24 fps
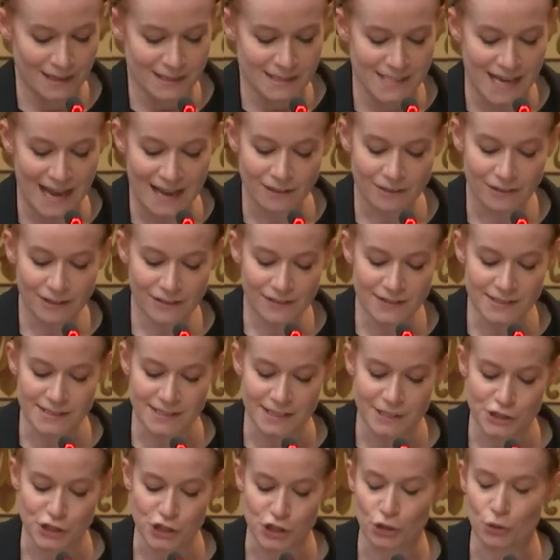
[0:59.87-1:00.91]
Tackling this
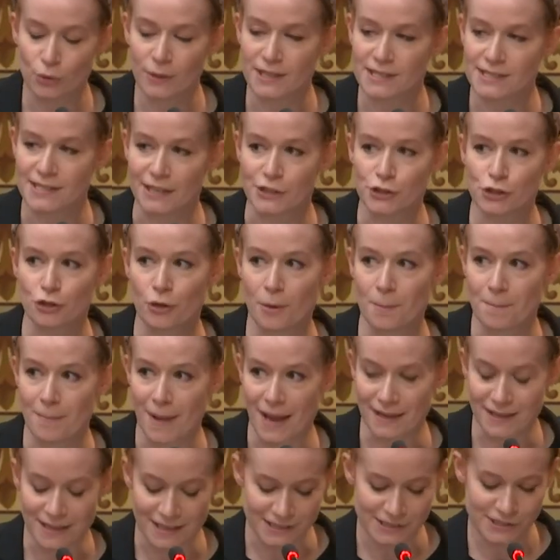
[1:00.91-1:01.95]
issue is a
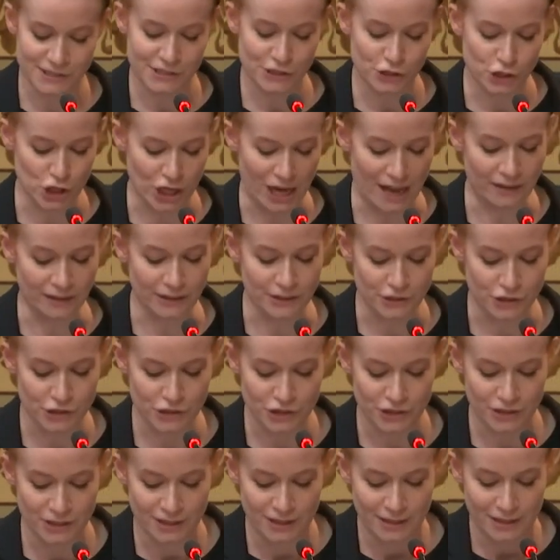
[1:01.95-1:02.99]
tremendous
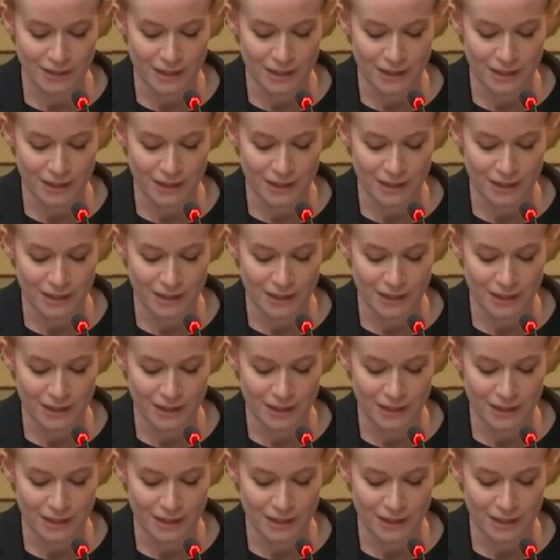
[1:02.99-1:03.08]
challenge.